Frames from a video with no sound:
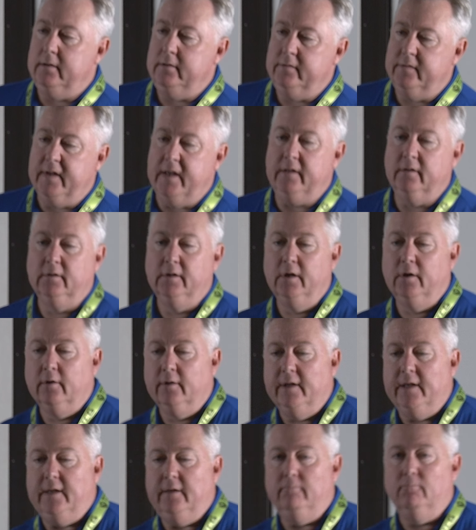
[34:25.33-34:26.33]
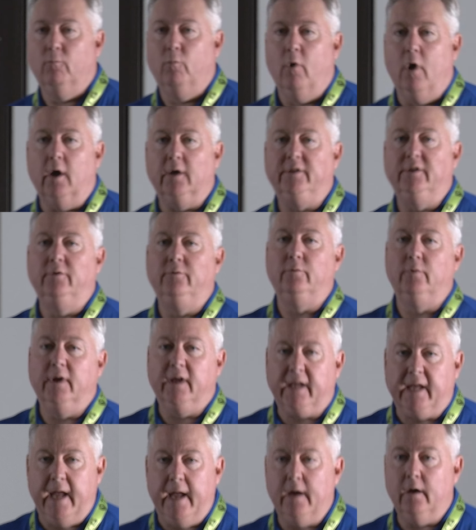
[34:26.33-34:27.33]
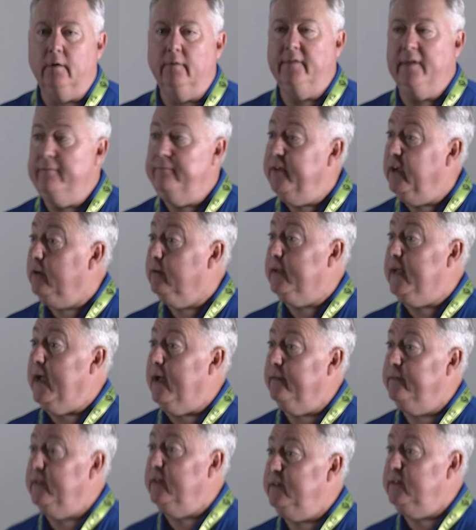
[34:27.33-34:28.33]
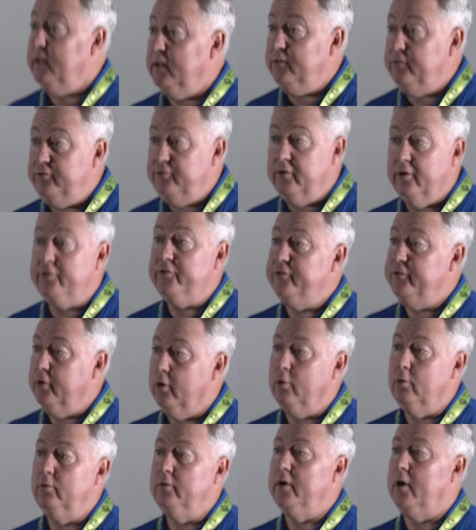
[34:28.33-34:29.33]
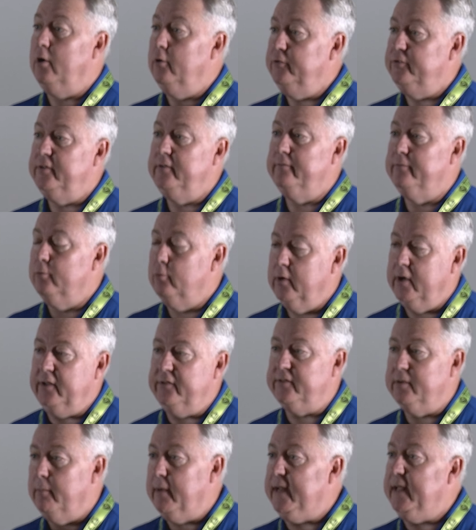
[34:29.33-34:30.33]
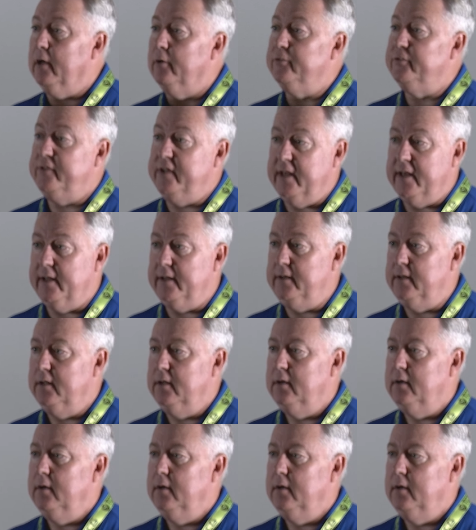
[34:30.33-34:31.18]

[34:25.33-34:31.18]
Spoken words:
they literally walked into an account, they figured out that they had just sold a hosted voice, somebody else did,